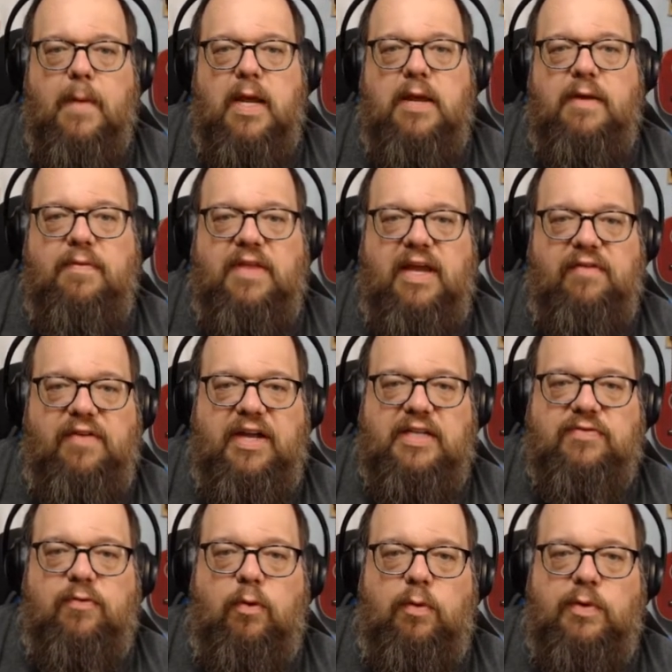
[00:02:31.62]
The
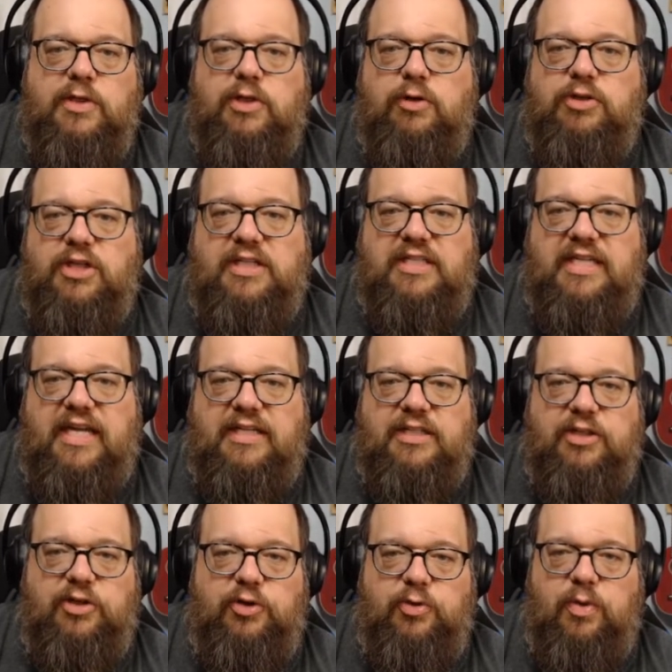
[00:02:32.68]
advanced forwards are just set
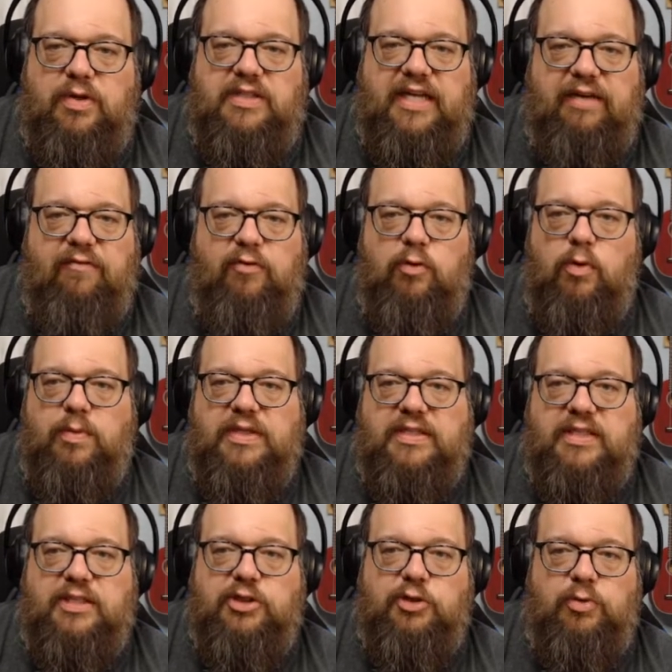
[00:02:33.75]
to take fewer
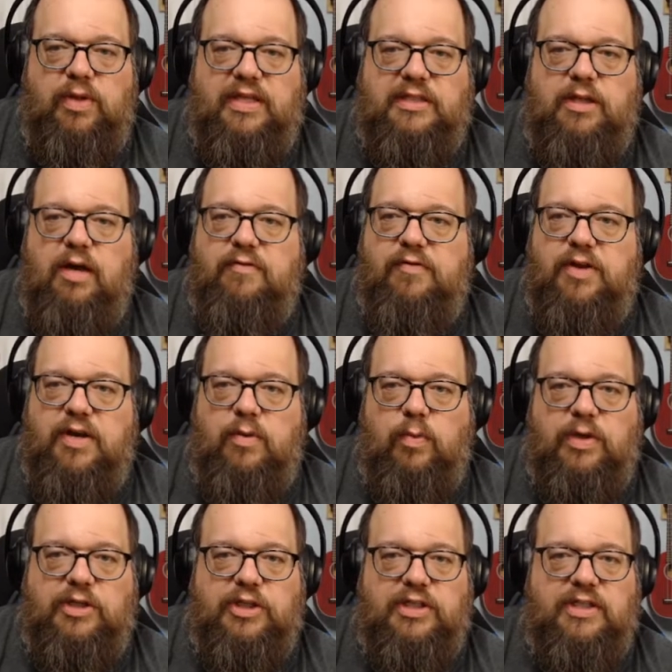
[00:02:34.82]
risks, shoot less often,
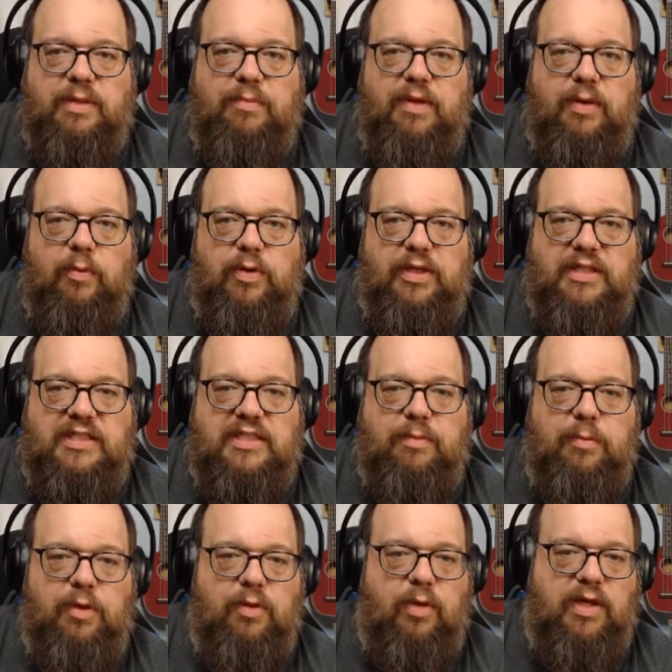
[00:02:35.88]
which is something really
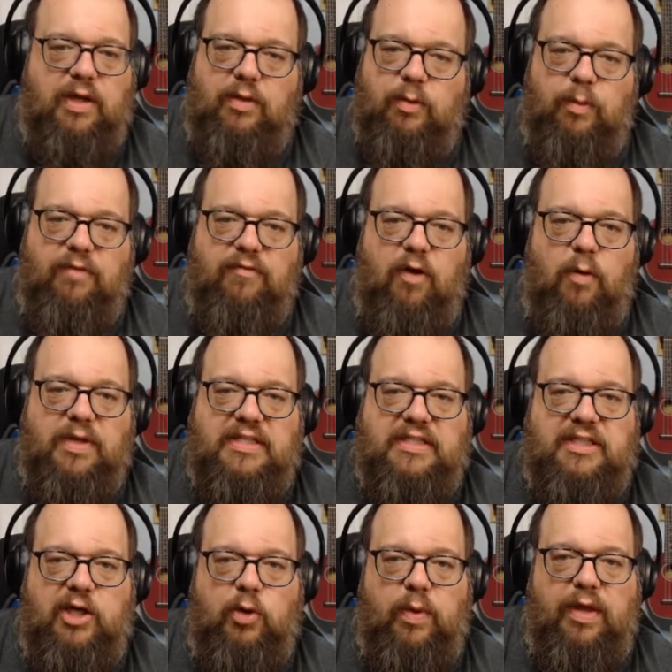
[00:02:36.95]
similar that we've always
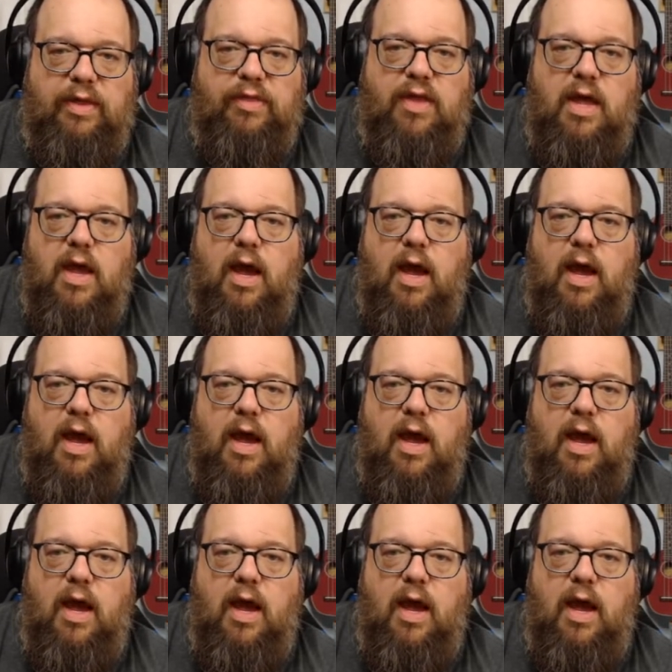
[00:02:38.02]
dealt with.